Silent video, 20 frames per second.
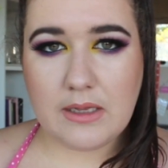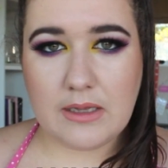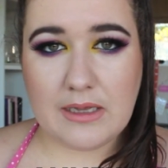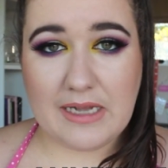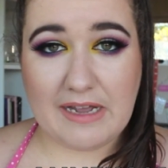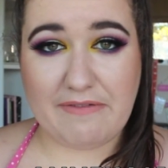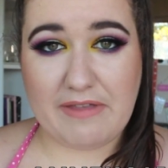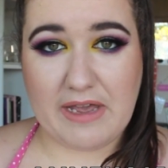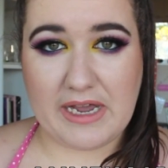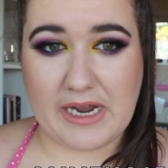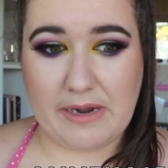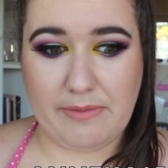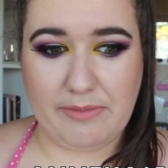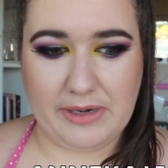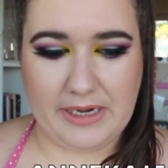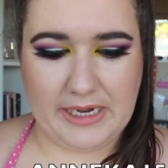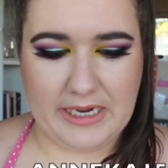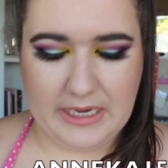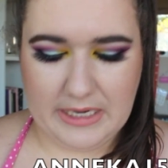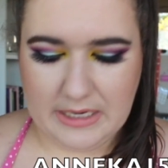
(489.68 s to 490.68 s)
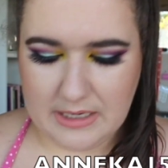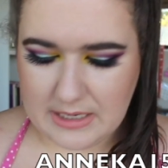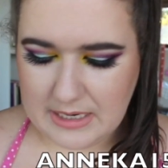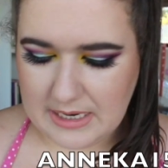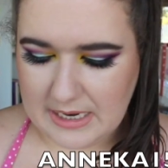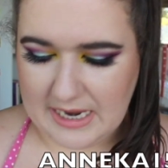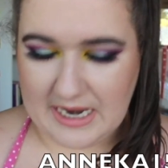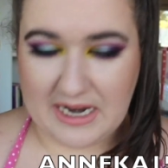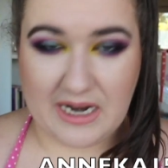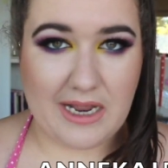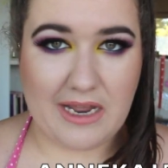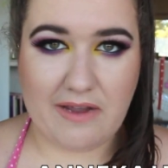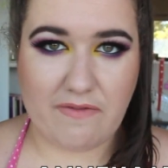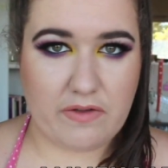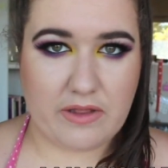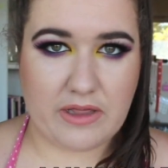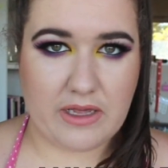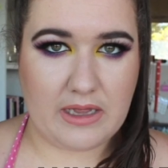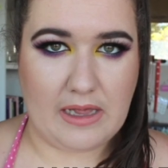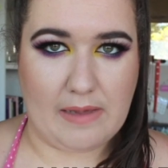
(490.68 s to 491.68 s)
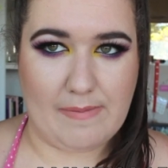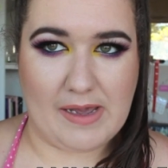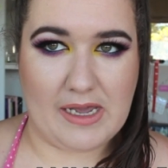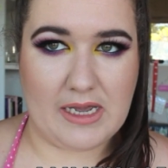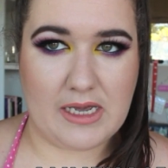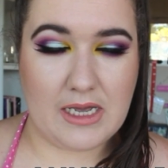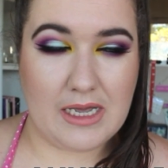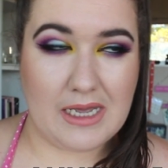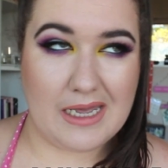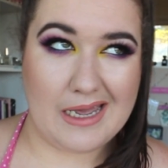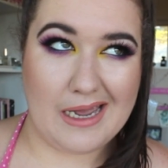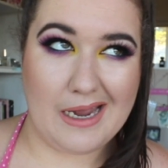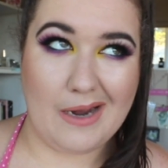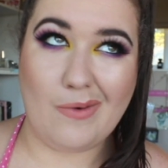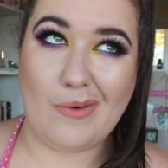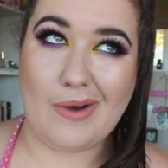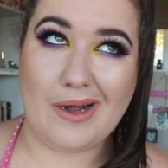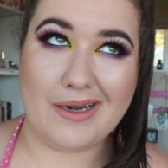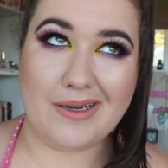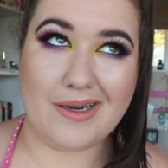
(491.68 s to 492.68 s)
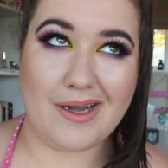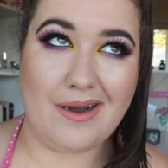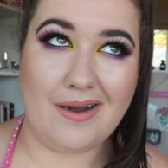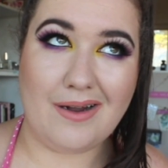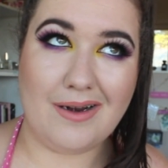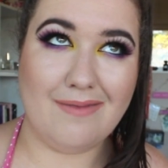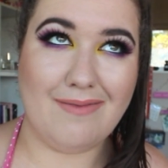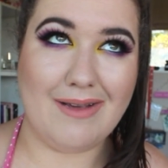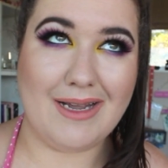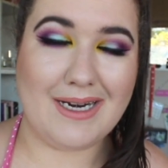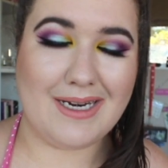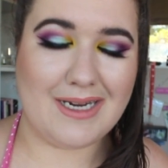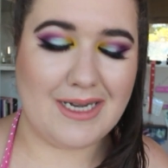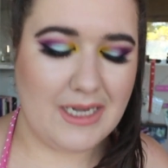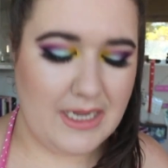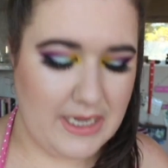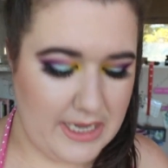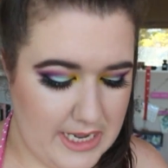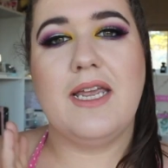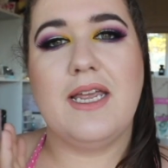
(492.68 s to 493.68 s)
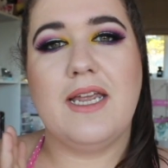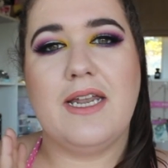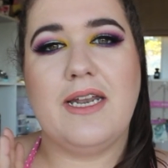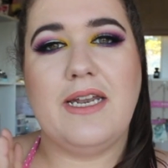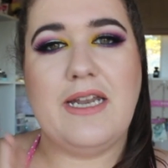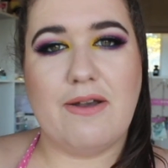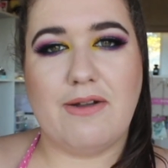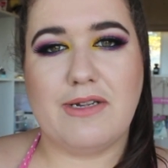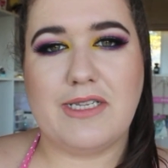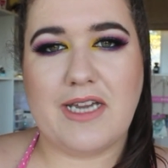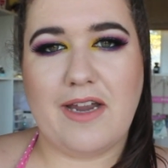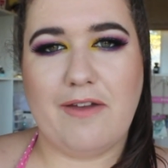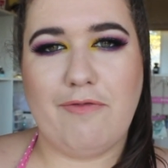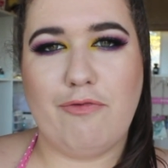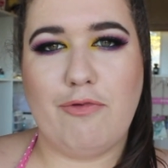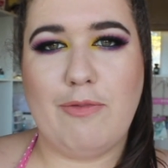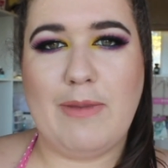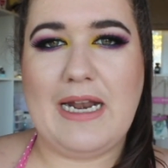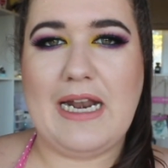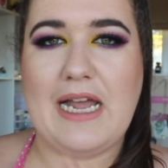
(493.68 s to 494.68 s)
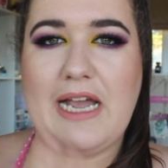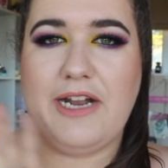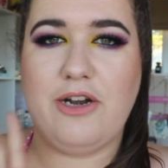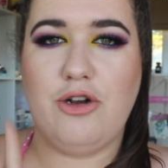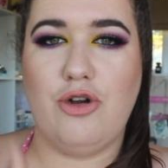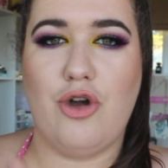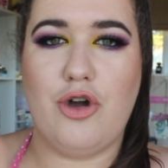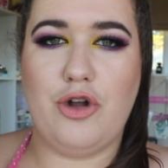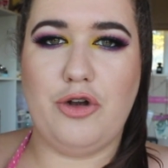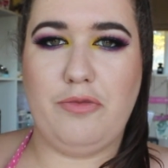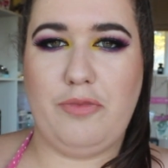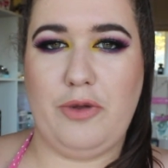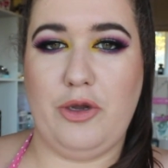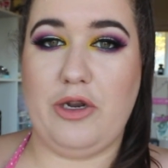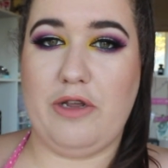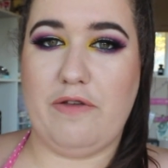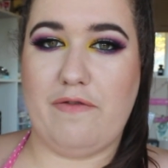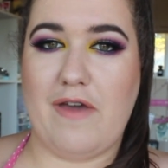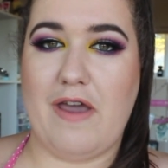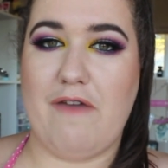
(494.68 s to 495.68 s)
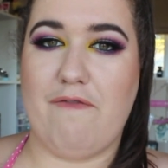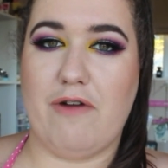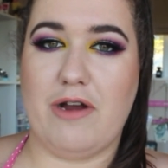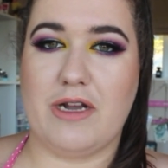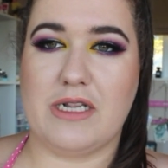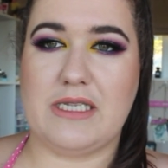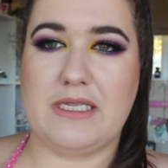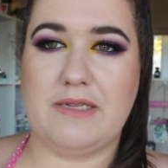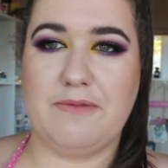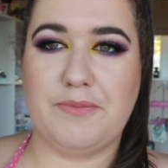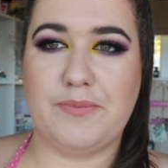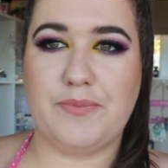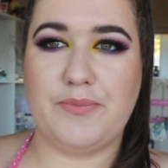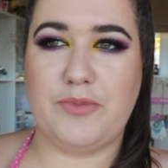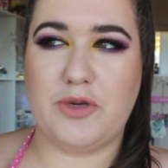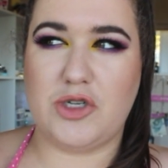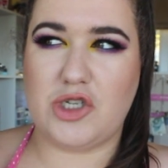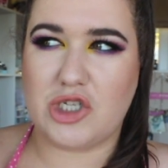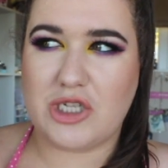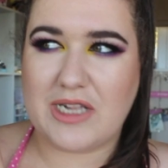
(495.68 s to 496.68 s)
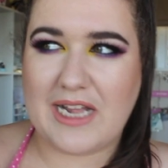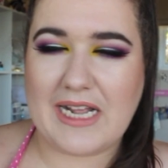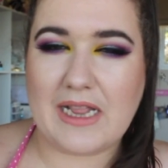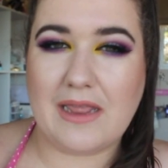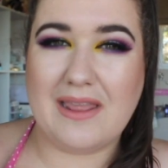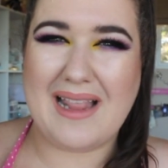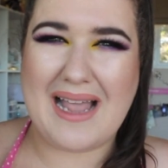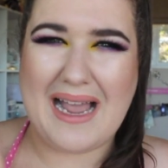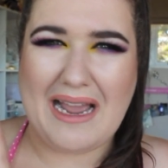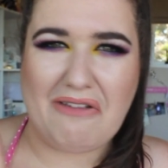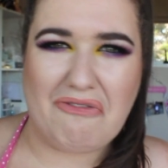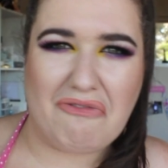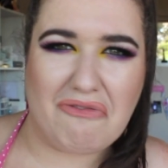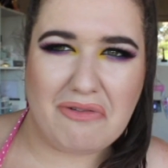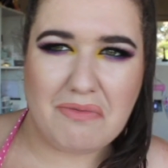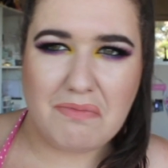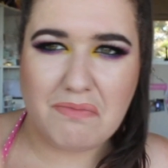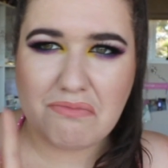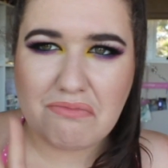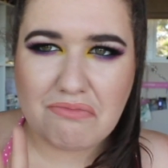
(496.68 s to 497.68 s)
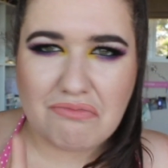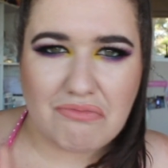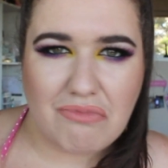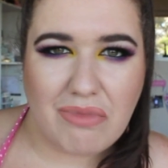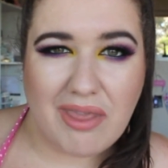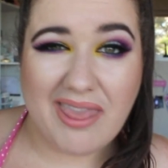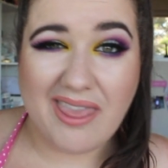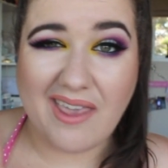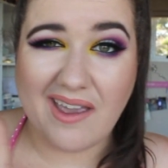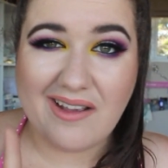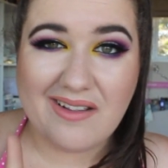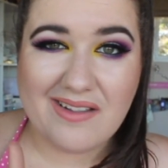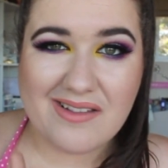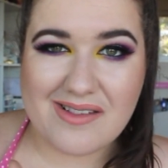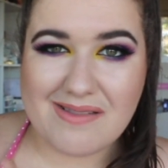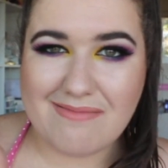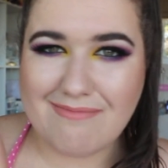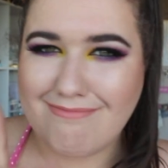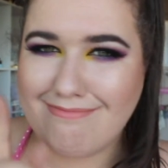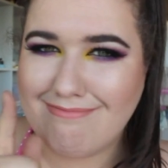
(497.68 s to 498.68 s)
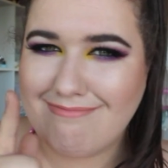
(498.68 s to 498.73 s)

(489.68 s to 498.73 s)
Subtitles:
Love that company and everything they make. I want all of it. Now it's time for my like non-beauty favourites, but just like life things.